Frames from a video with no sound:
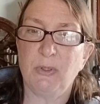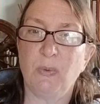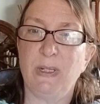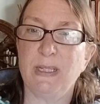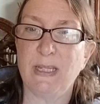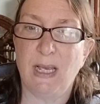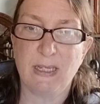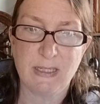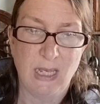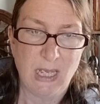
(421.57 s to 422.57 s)
in-between
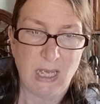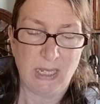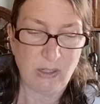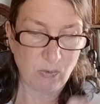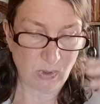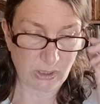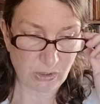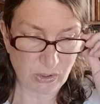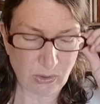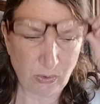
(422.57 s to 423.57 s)
size. I didn't want
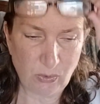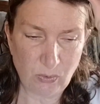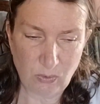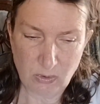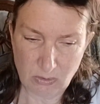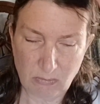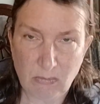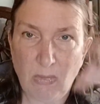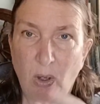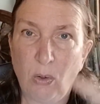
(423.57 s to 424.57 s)
it too
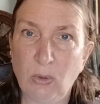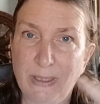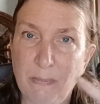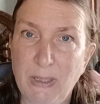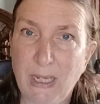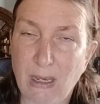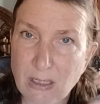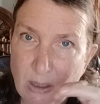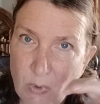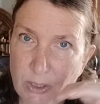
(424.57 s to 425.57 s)
wholly big
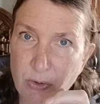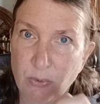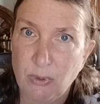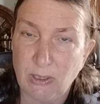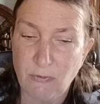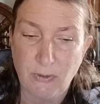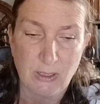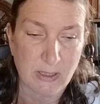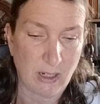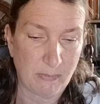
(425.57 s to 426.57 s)
because uh, I want it to really
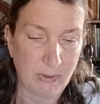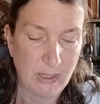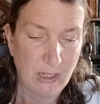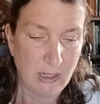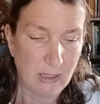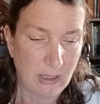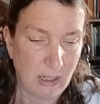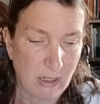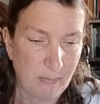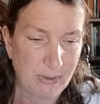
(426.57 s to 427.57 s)
felt up.
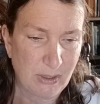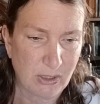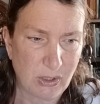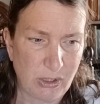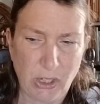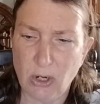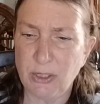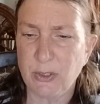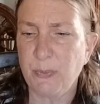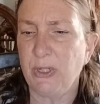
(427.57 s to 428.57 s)
Um, but the
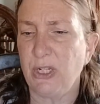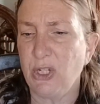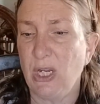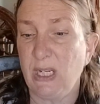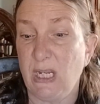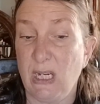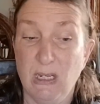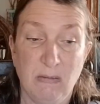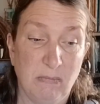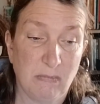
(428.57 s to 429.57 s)
yarn is pretty
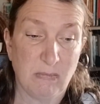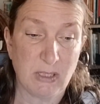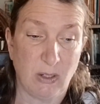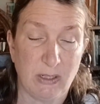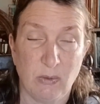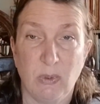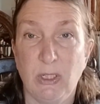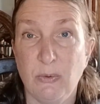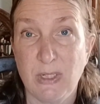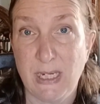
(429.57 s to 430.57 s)
chunky, so I didn't
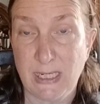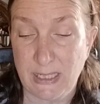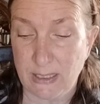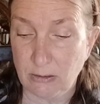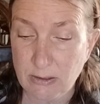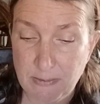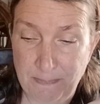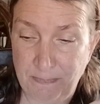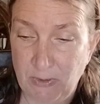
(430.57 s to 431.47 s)
want to use teeny needles.